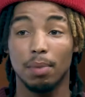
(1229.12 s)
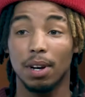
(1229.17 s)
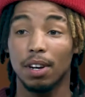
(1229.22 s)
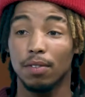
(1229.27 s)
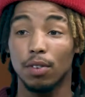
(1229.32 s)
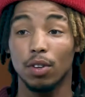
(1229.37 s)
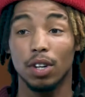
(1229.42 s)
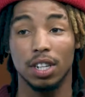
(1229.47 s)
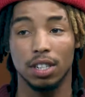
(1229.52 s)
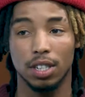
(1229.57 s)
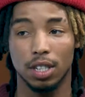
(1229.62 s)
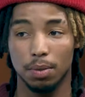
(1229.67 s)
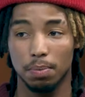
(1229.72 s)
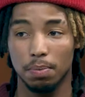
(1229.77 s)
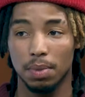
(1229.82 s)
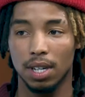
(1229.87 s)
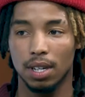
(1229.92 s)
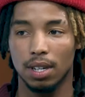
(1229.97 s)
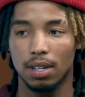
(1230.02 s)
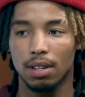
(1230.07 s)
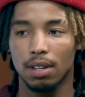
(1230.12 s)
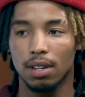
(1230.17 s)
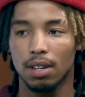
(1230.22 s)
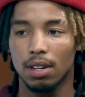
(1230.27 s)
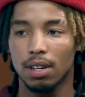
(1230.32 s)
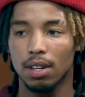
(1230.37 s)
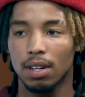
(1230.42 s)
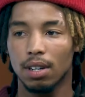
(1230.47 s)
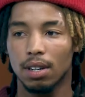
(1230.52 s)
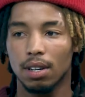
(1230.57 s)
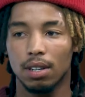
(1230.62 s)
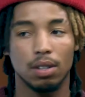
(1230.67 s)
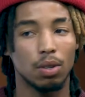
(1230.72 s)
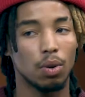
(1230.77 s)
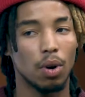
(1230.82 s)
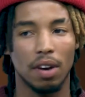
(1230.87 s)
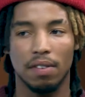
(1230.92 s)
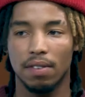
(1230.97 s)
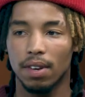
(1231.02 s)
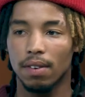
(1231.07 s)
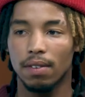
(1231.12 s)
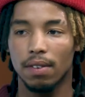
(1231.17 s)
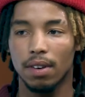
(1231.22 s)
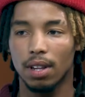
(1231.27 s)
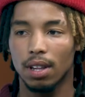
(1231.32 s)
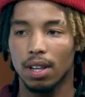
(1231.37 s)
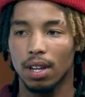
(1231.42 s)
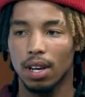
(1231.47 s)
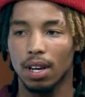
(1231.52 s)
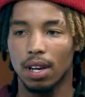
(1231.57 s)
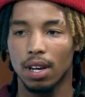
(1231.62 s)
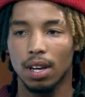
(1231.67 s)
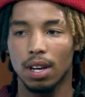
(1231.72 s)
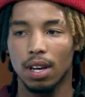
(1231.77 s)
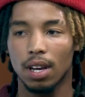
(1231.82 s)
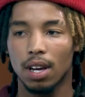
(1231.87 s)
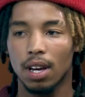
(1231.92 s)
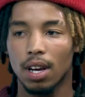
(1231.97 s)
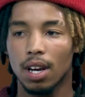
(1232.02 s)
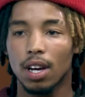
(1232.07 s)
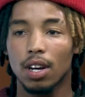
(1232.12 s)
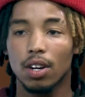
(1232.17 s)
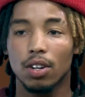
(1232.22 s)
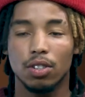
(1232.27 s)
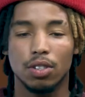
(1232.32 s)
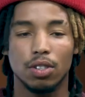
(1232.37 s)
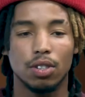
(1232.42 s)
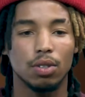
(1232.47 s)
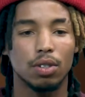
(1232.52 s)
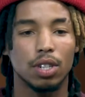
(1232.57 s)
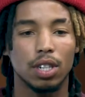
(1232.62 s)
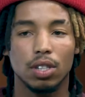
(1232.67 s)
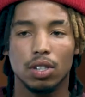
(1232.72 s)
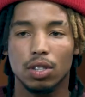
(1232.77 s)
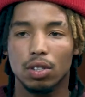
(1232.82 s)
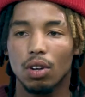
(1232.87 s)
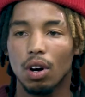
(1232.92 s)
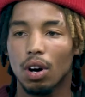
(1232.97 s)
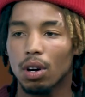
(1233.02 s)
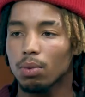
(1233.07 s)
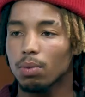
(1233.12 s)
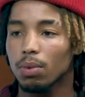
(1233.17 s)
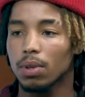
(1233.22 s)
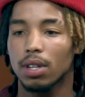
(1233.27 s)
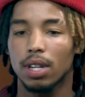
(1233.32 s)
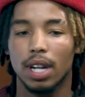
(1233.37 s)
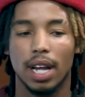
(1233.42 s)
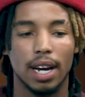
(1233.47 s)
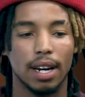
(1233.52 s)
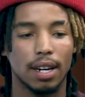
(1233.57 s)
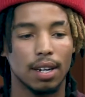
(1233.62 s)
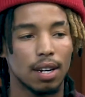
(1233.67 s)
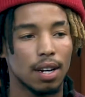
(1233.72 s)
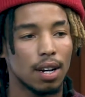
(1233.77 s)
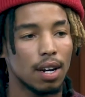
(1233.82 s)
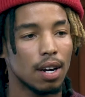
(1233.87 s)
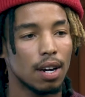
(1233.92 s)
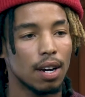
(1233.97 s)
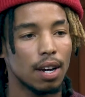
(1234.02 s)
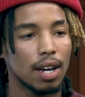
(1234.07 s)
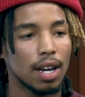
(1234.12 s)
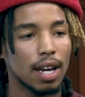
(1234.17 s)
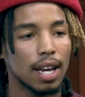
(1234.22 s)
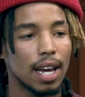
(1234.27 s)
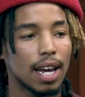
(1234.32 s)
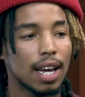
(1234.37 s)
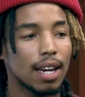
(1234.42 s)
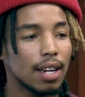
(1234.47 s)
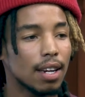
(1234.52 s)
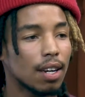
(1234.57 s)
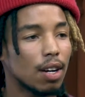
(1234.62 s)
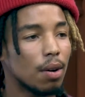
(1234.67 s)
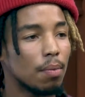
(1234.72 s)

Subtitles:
but if you can speak, you have everything. Because you can start with like any